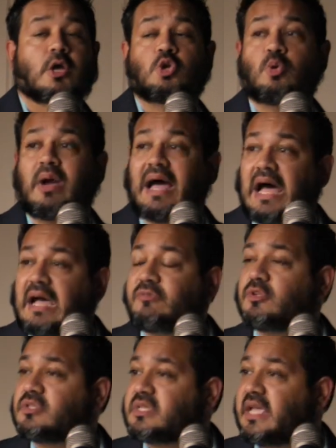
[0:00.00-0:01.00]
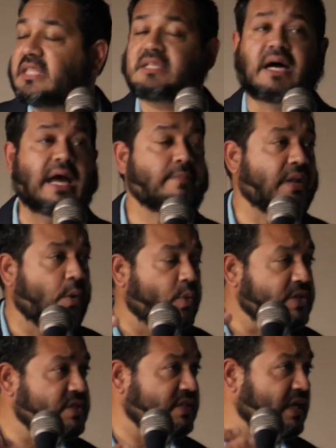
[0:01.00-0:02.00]
You have to take time, and I
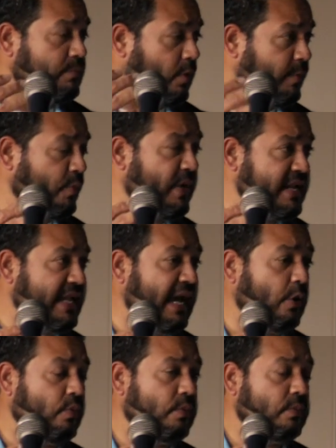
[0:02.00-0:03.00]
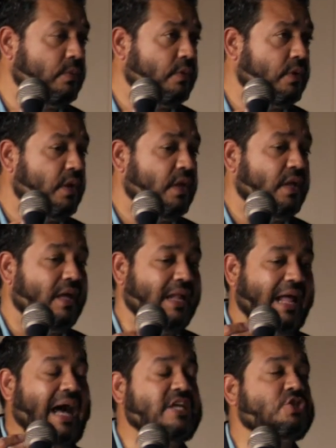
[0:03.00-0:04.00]
want you to take a moment right now
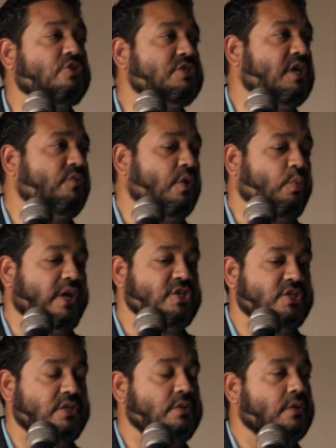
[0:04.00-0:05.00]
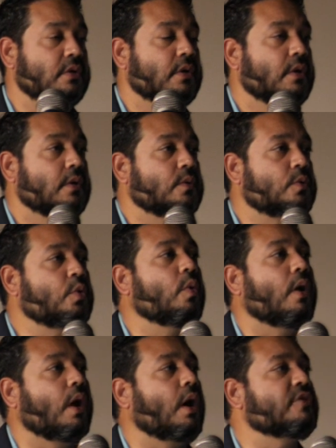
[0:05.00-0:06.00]
and ask yourself the question,
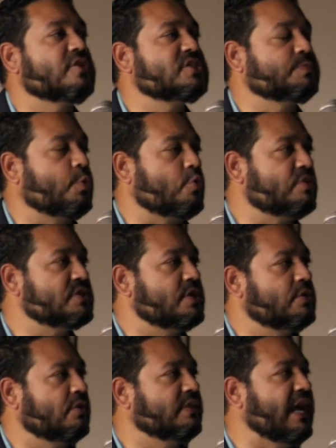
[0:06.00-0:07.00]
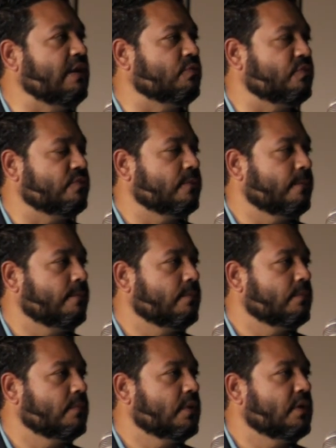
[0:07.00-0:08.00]
who are the supporters in your life?
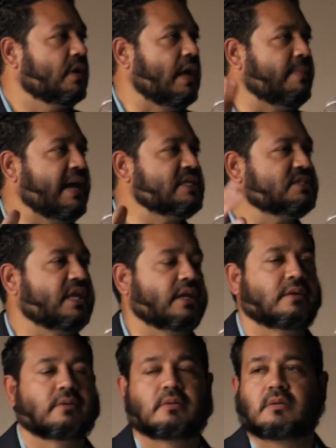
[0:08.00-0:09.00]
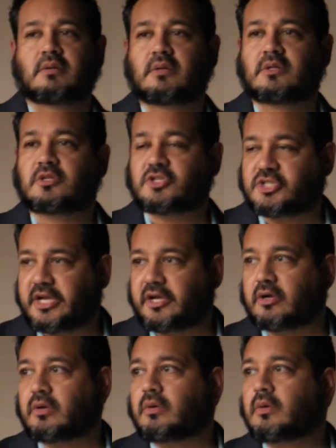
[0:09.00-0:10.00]
I'm asking,
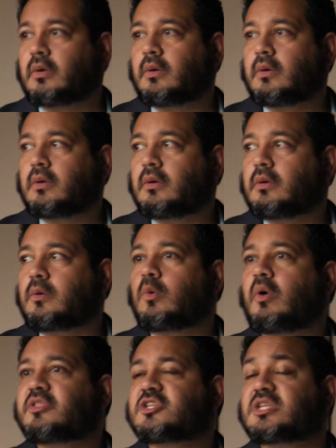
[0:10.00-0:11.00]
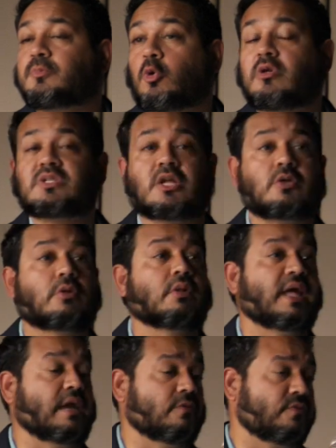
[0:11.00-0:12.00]
share. Who are the supporters in your
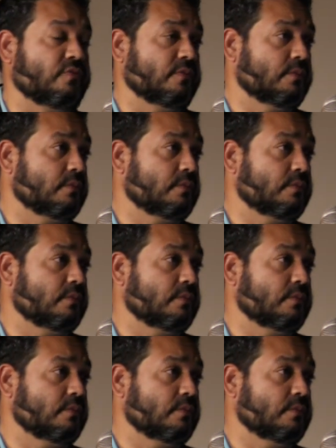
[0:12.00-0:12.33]
life?